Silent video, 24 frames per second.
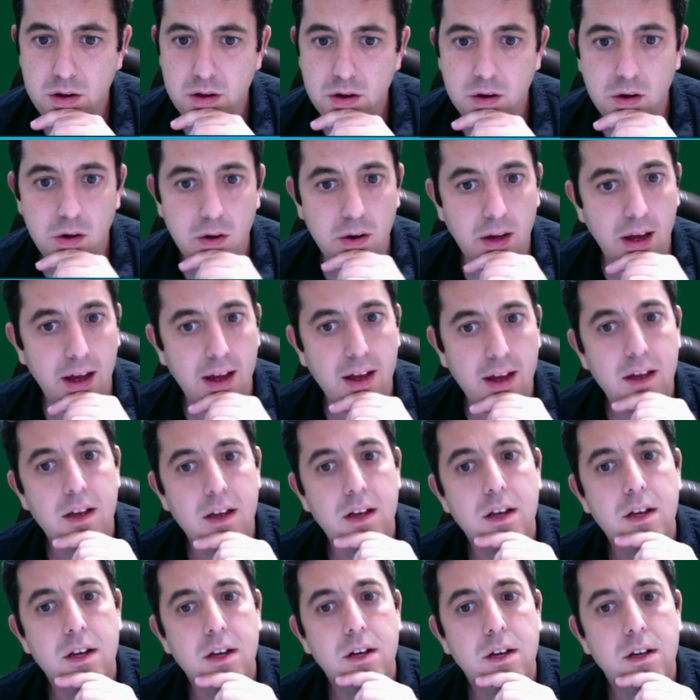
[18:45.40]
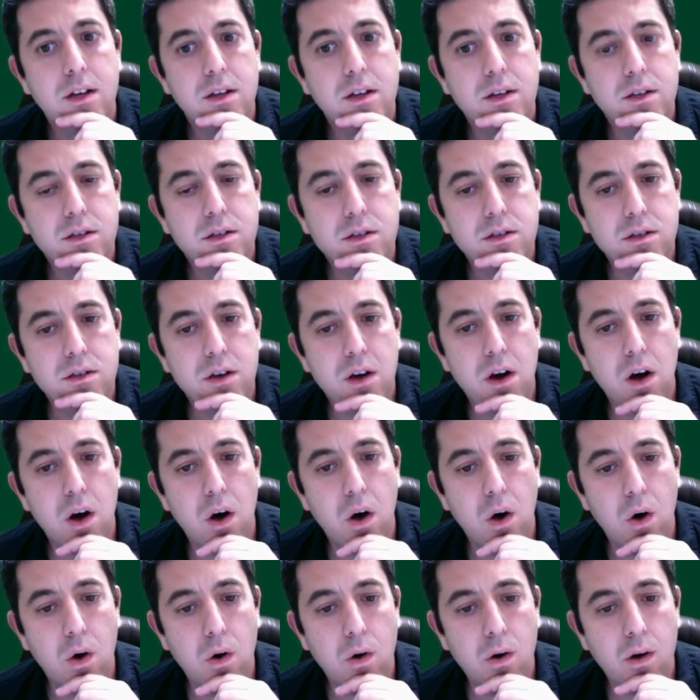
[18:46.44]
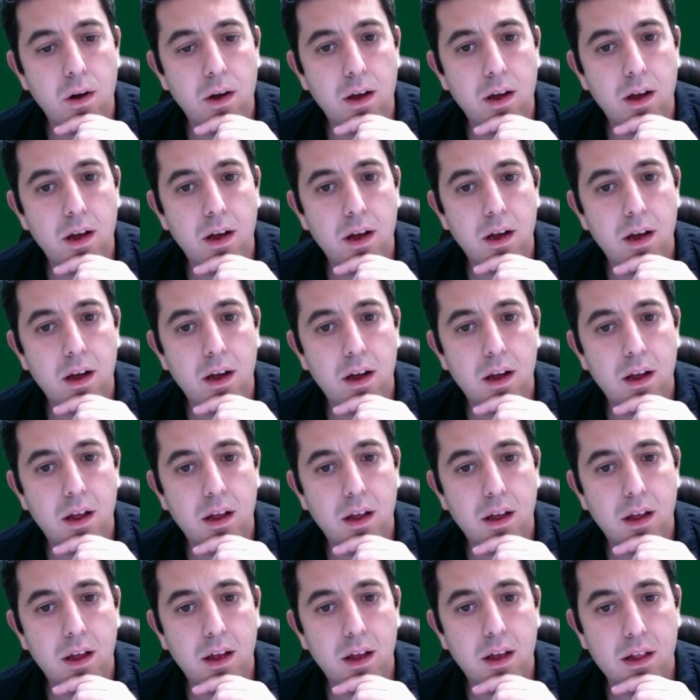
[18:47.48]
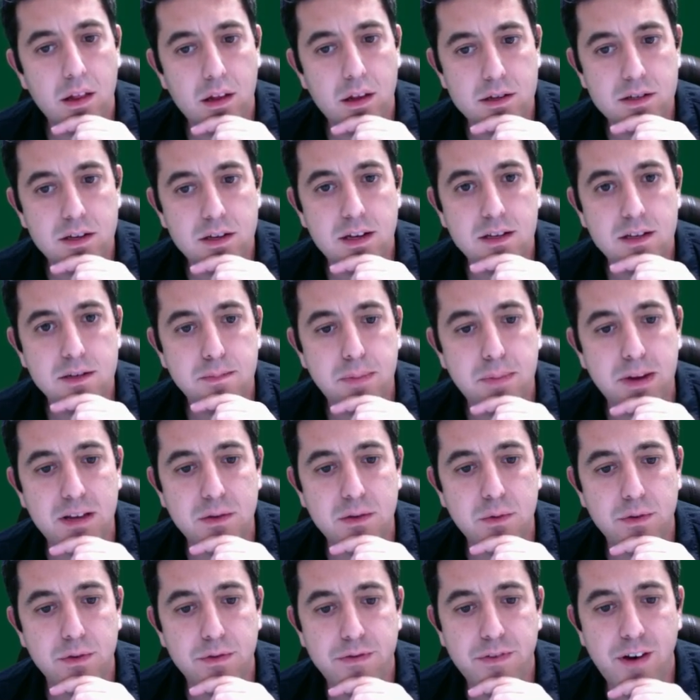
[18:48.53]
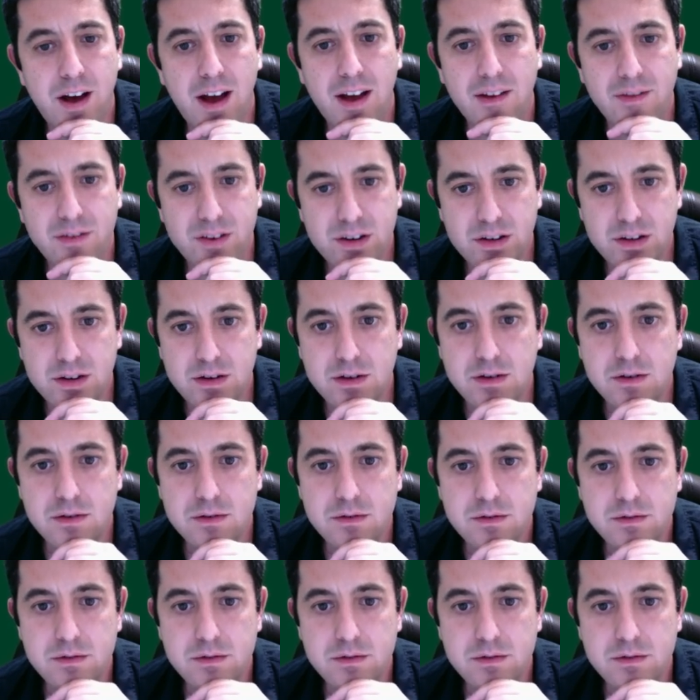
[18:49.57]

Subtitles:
Okay, so it looks like spades were 5-2.